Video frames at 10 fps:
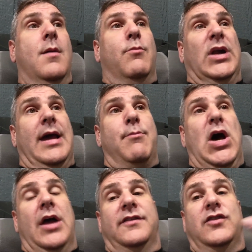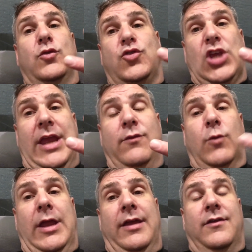But I bought 2 chain
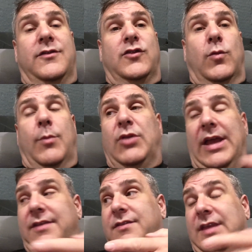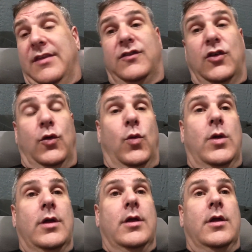rings to replace these
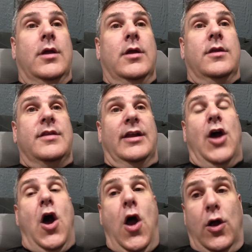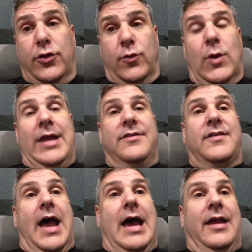2 that are the right
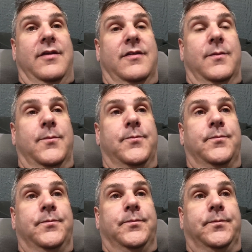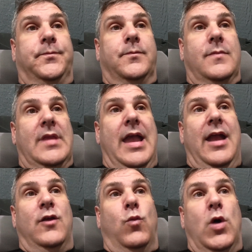size.
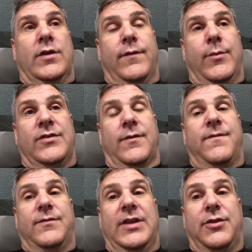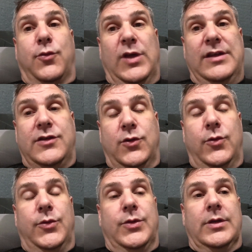And one of them is a 53
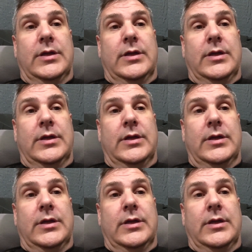tooth